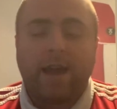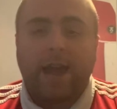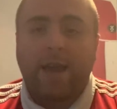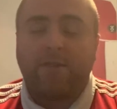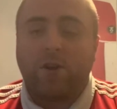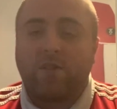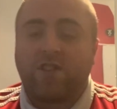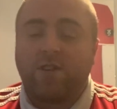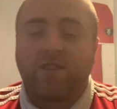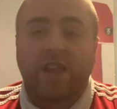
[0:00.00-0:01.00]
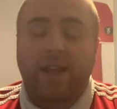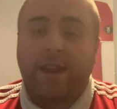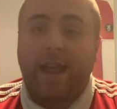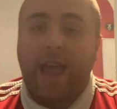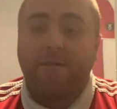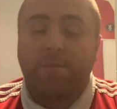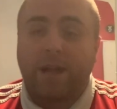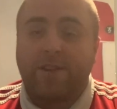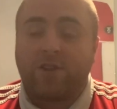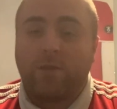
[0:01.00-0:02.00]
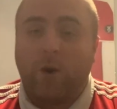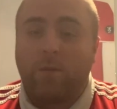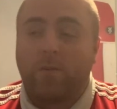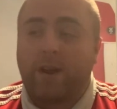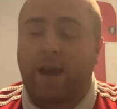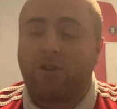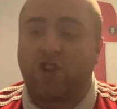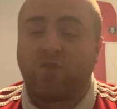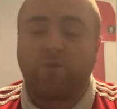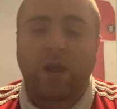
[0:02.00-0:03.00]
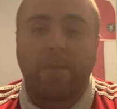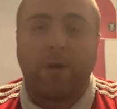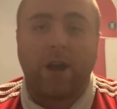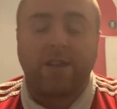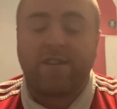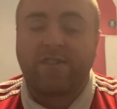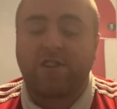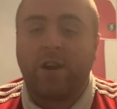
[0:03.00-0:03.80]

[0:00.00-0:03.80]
even though we're still sitting in eighth place at the moment, we're now just three points,